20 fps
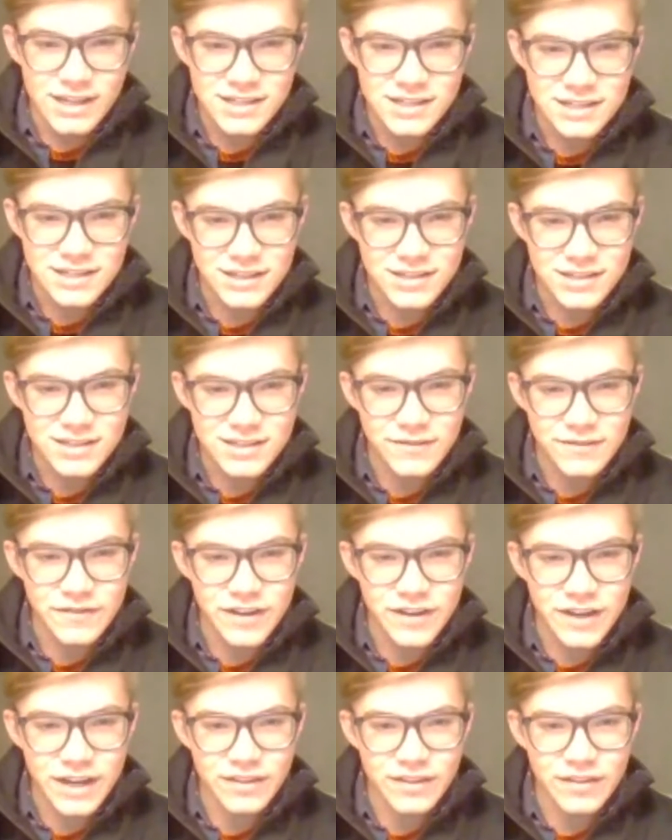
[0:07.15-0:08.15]
asks us to
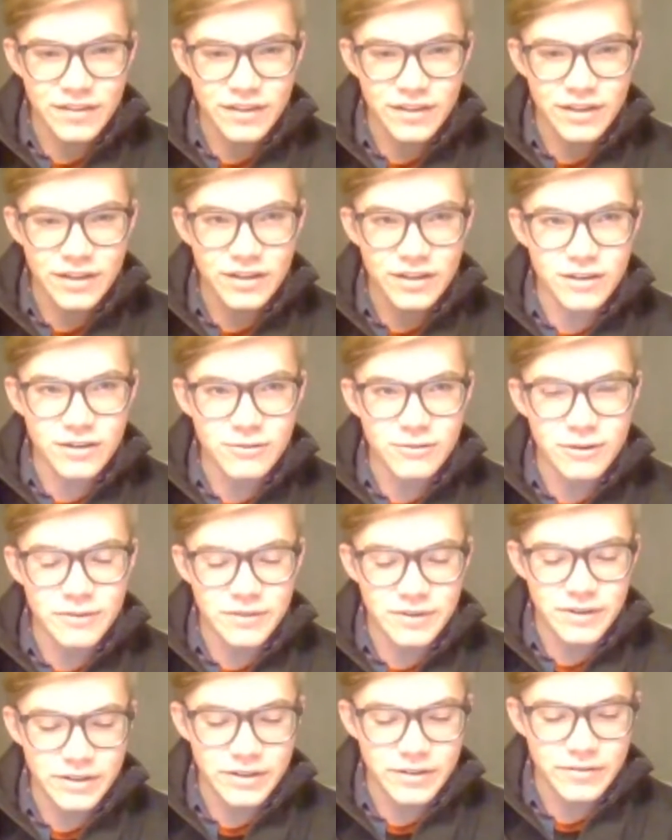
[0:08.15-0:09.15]
find the
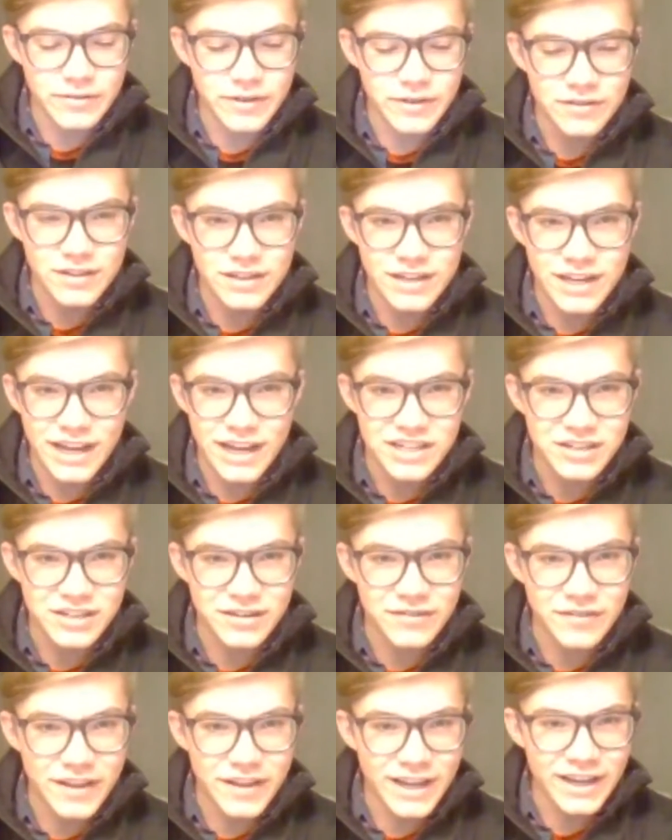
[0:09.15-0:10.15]
derivative of the
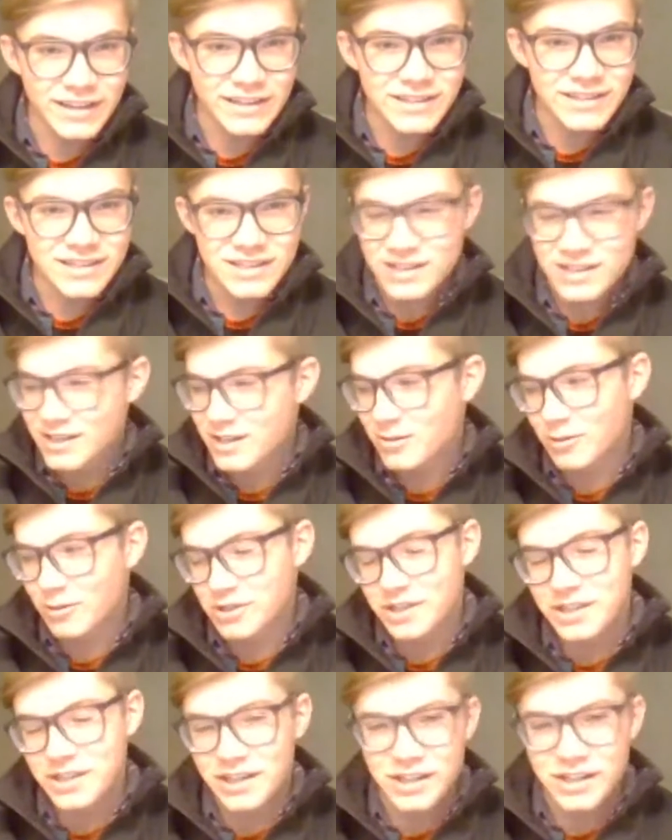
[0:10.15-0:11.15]
tangent of x,
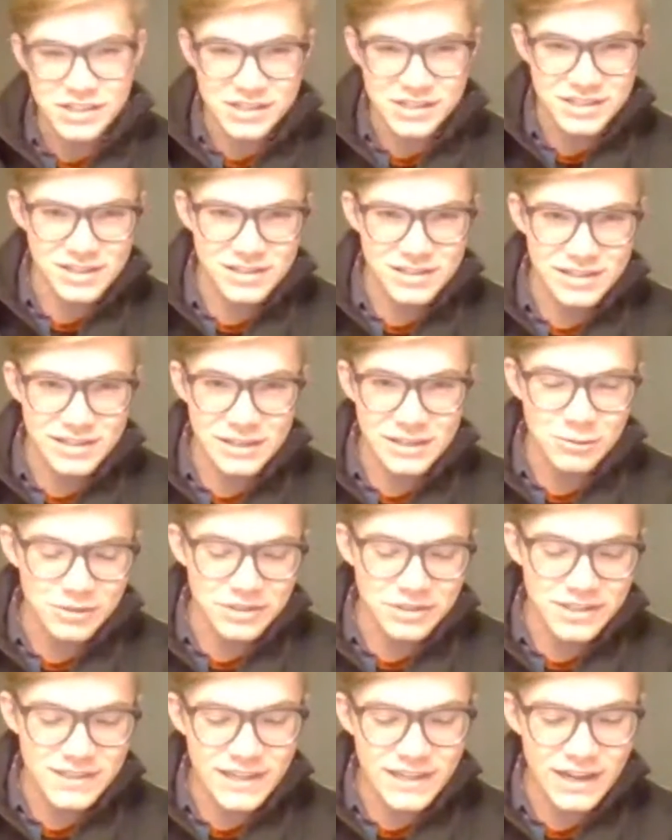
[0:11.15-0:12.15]
which it tells us is
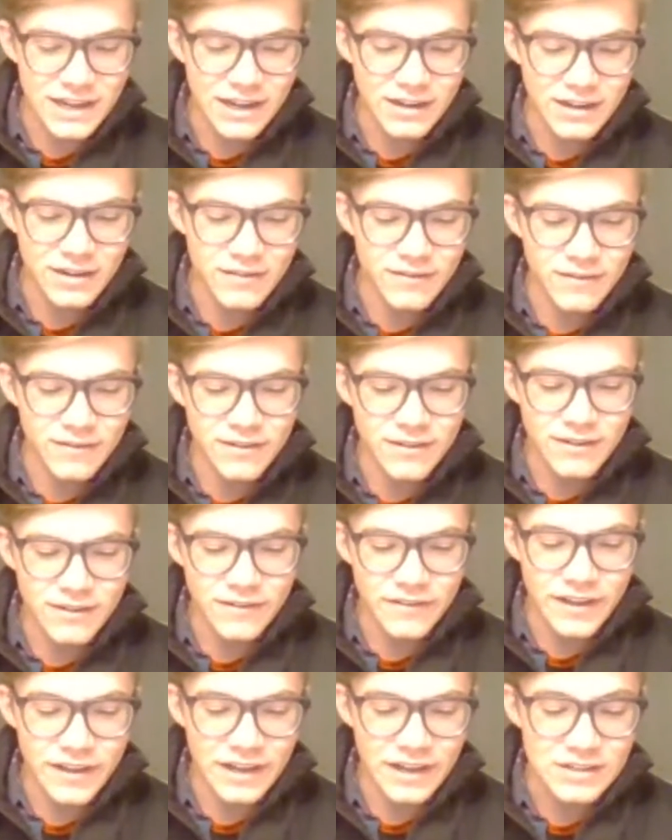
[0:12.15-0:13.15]
equal to sine
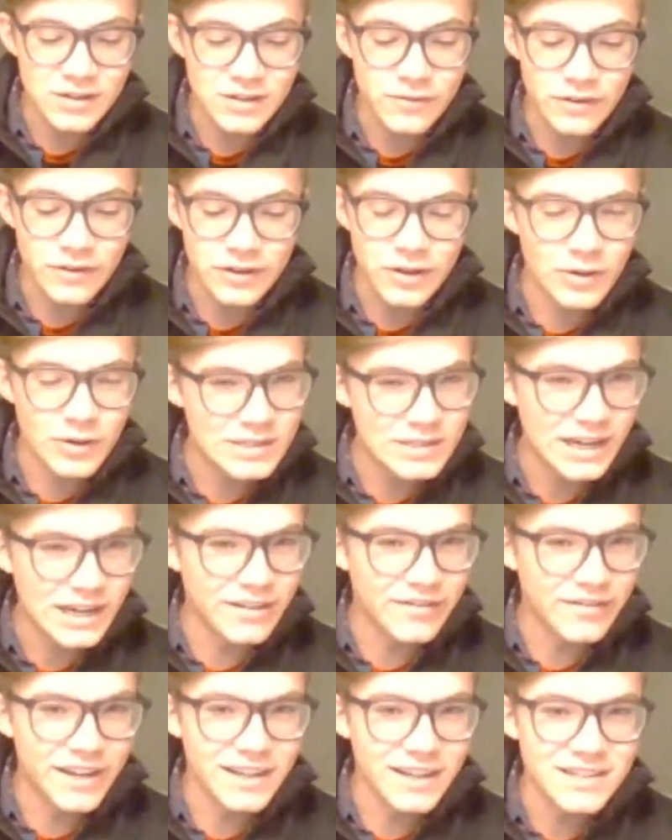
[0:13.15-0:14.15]
of x over
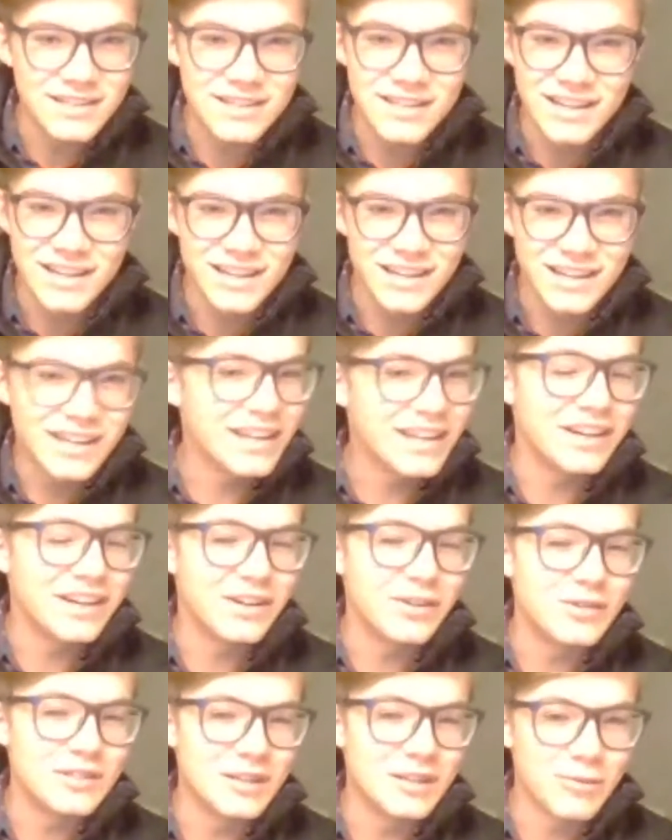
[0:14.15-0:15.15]
cosine of x,
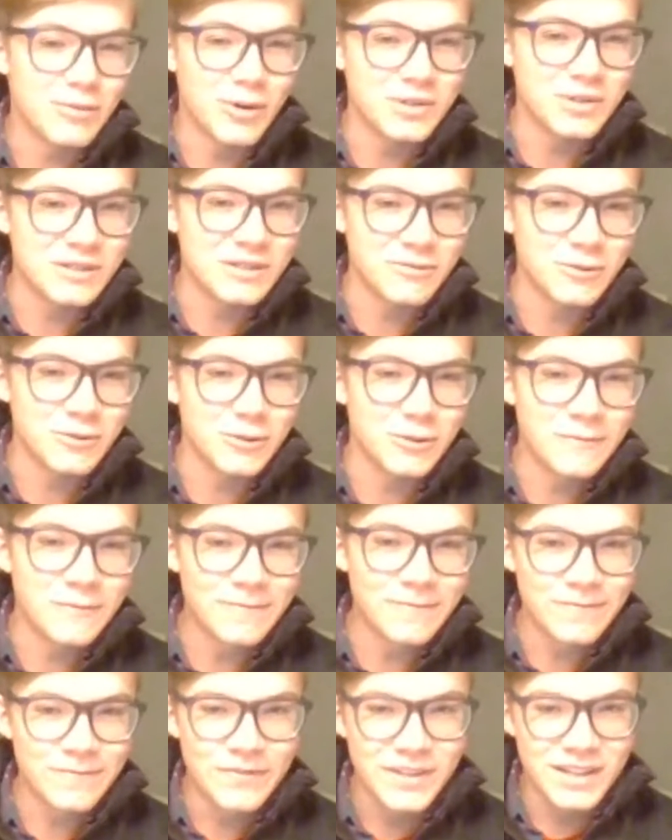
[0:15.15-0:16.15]
and use the quotient rule.
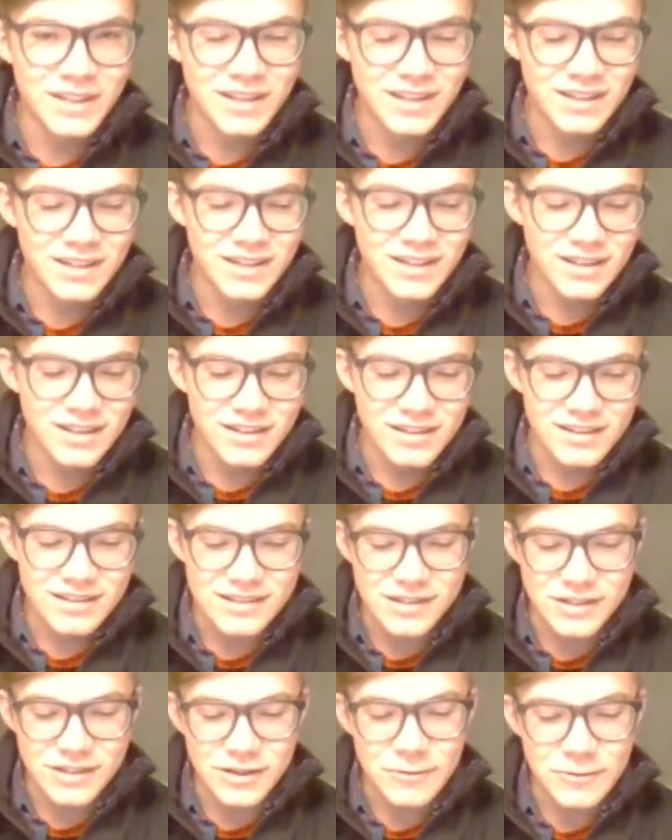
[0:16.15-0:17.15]

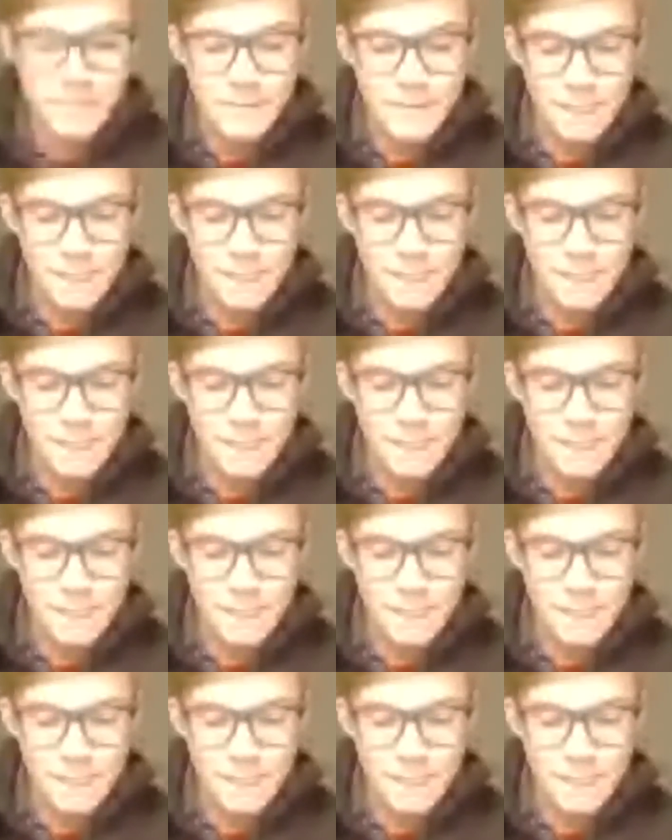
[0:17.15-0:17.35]
So